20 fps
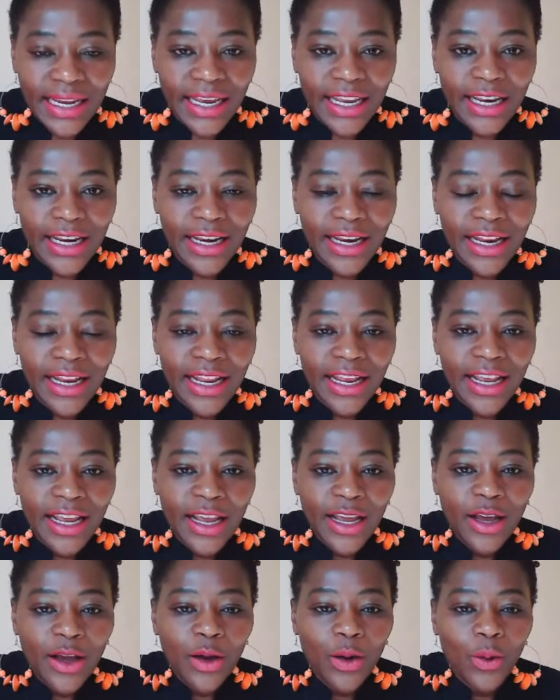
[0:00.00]
it.
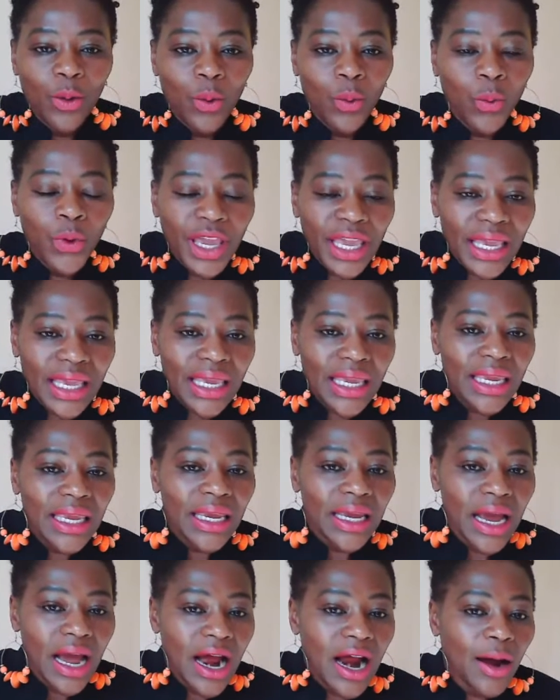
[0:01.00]

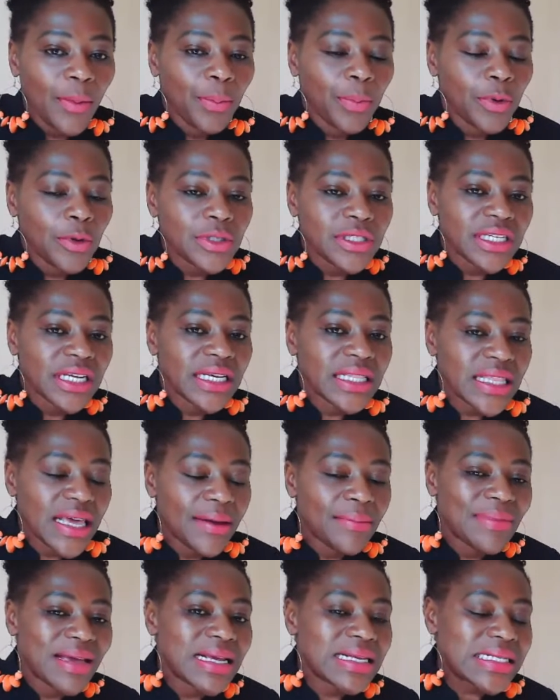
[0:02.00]
We are putting
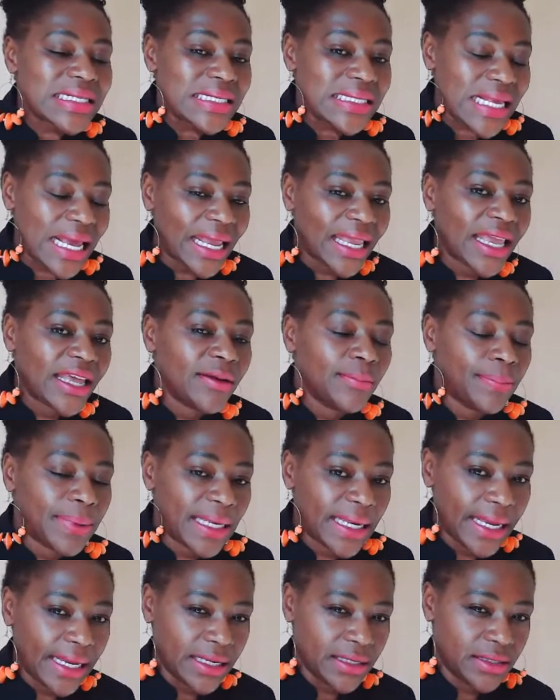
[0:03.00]
them a second
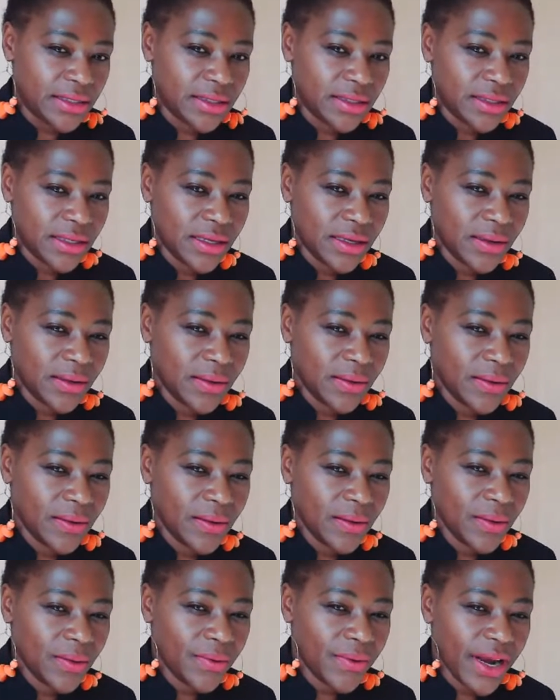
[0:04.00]
place,
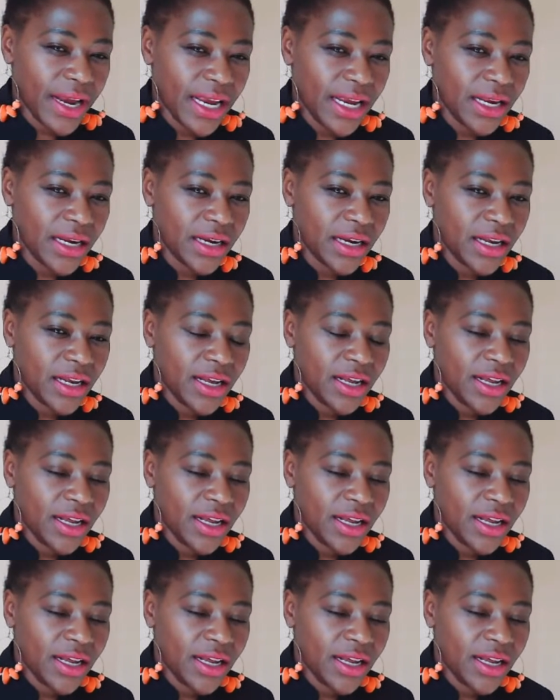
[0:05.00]
right?